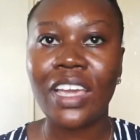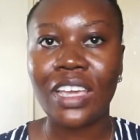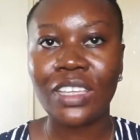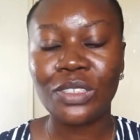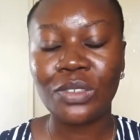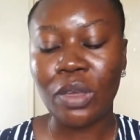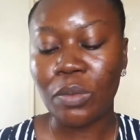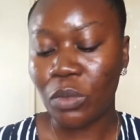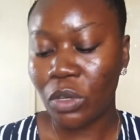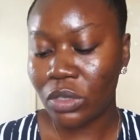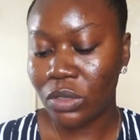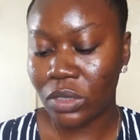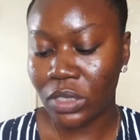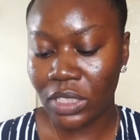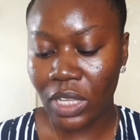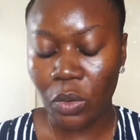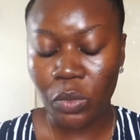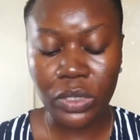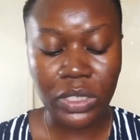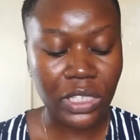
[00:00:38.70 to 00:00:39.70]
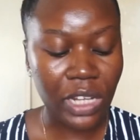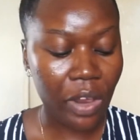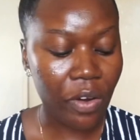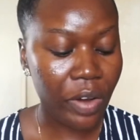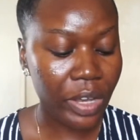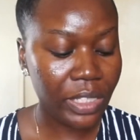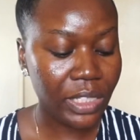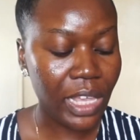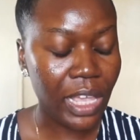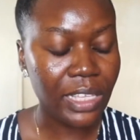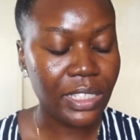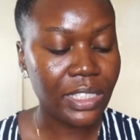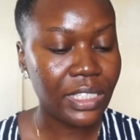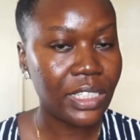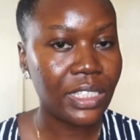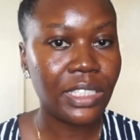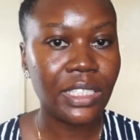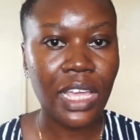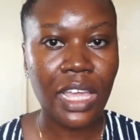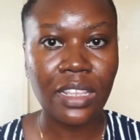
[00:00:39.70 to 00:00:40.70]
guys, so I'm going to start with direct
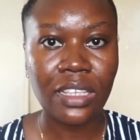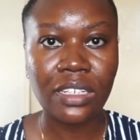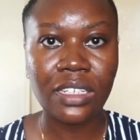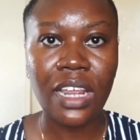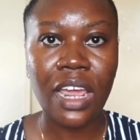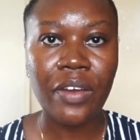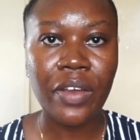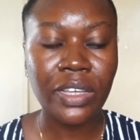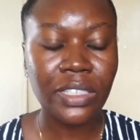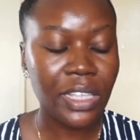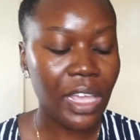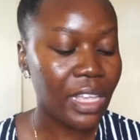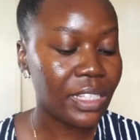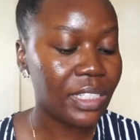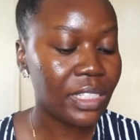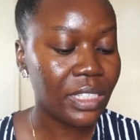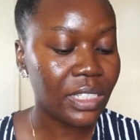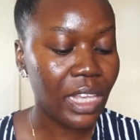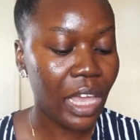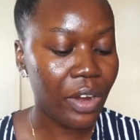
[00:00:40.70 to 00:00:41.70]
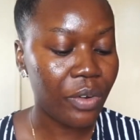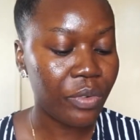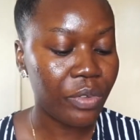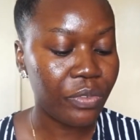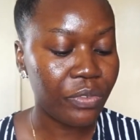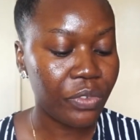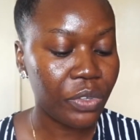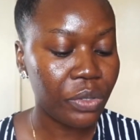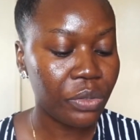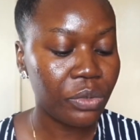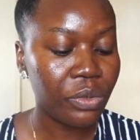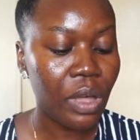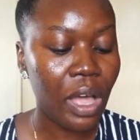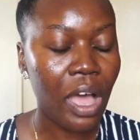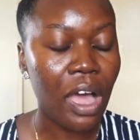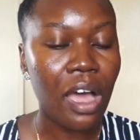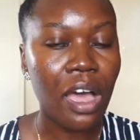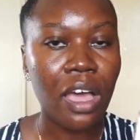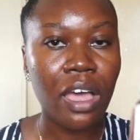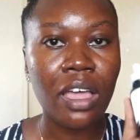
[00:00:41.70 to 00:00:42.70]
acids, and the direct acids I review
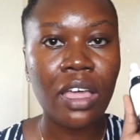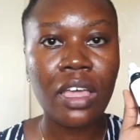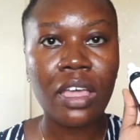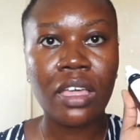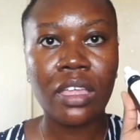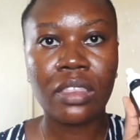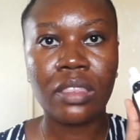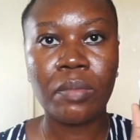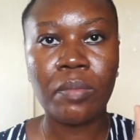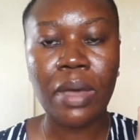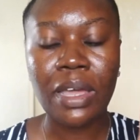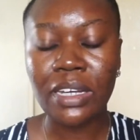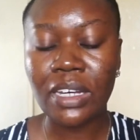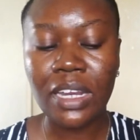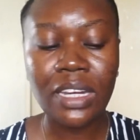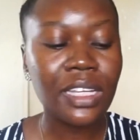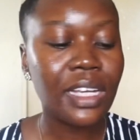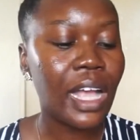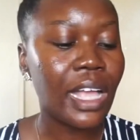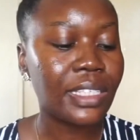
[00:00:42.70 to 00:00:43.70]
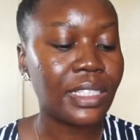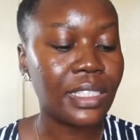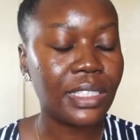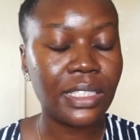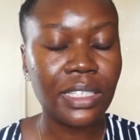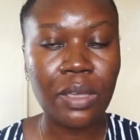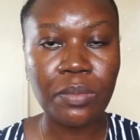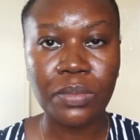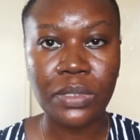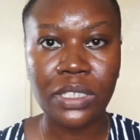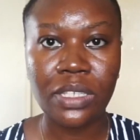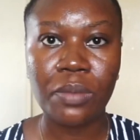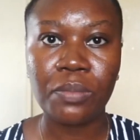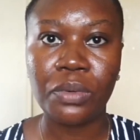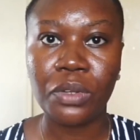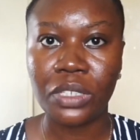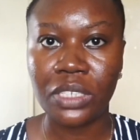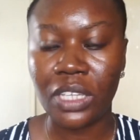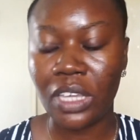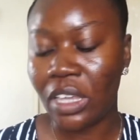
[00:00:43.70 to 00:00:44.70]
are the mandelic acid 10%
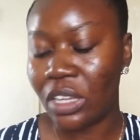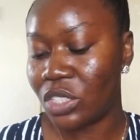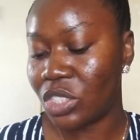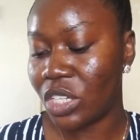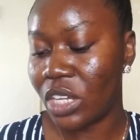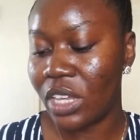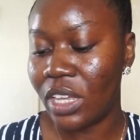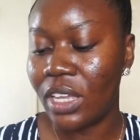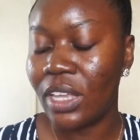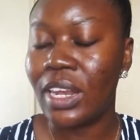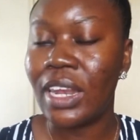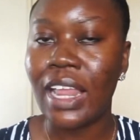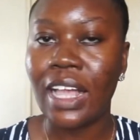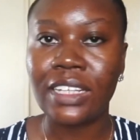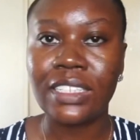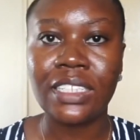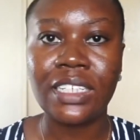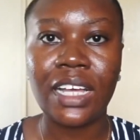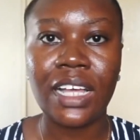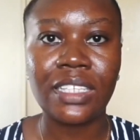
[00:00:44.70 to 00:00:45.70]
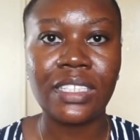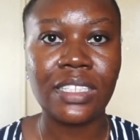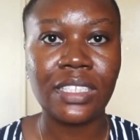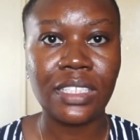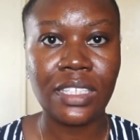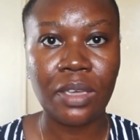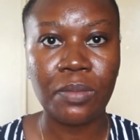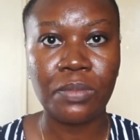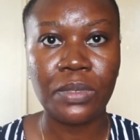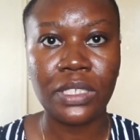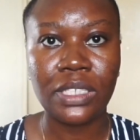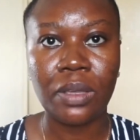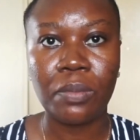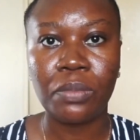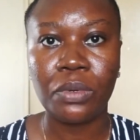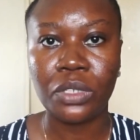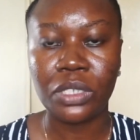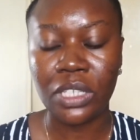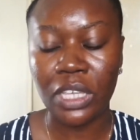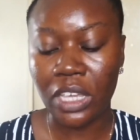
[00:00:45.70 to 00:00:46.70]
plus HA, lactic acid 10%
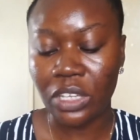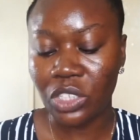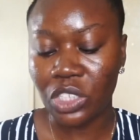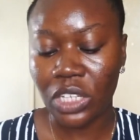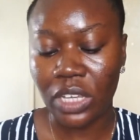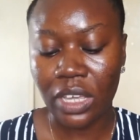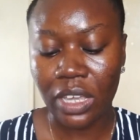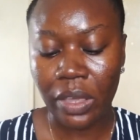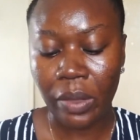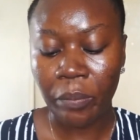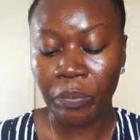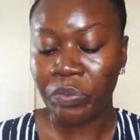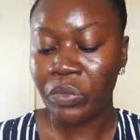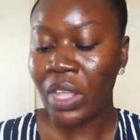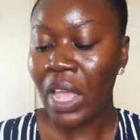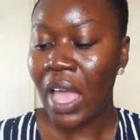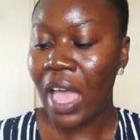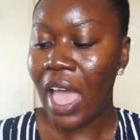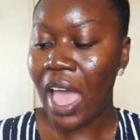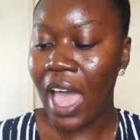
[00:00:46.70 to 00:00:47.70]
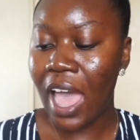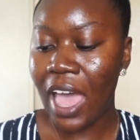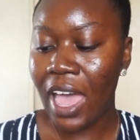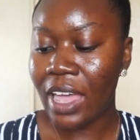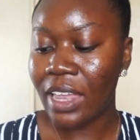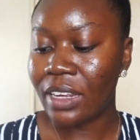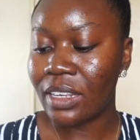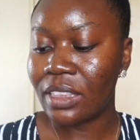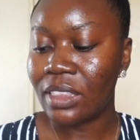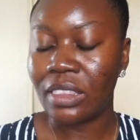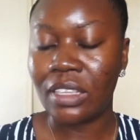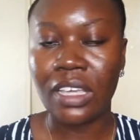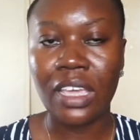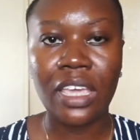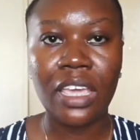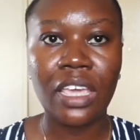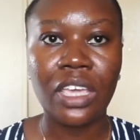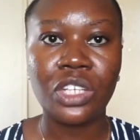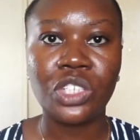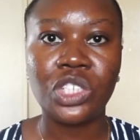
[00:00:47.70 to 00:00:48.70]
plus HA, and the
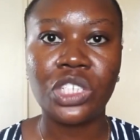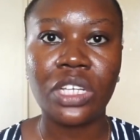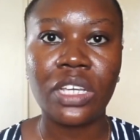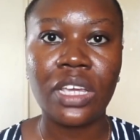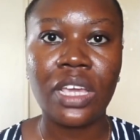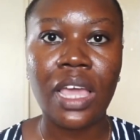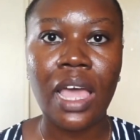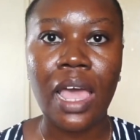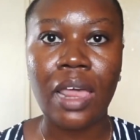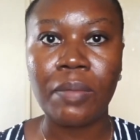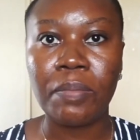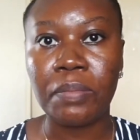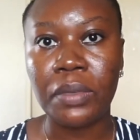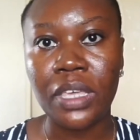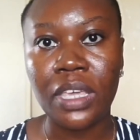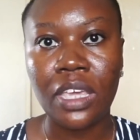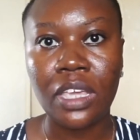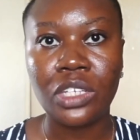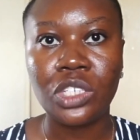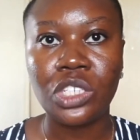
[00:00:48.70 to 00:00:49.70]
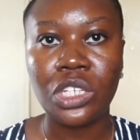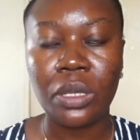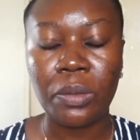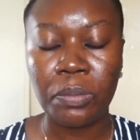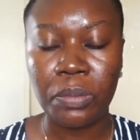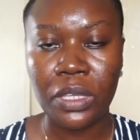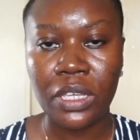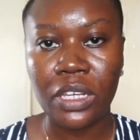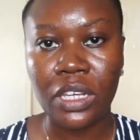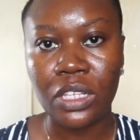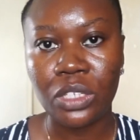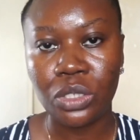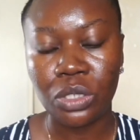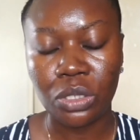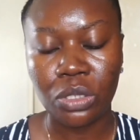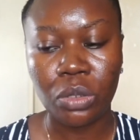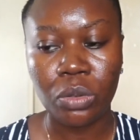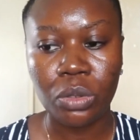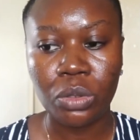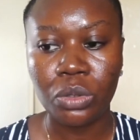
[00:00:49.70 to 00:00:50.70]
AHA and BHA peeling
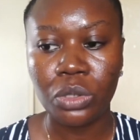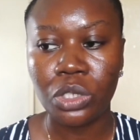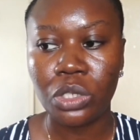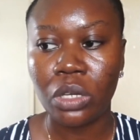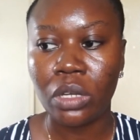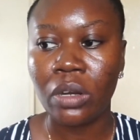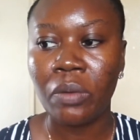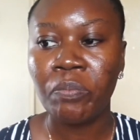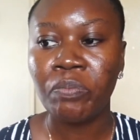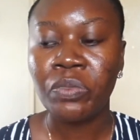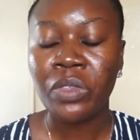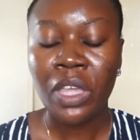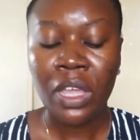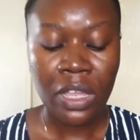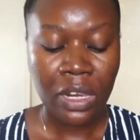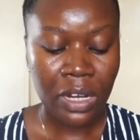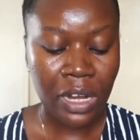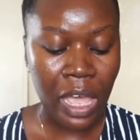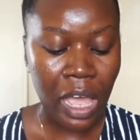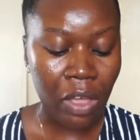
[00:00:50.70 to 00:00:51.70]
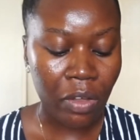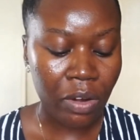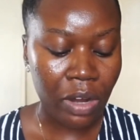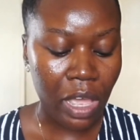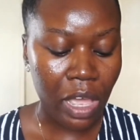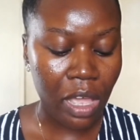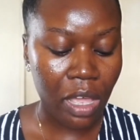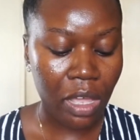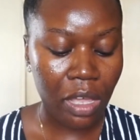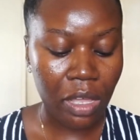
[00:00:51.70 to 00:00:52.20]
solution. Now,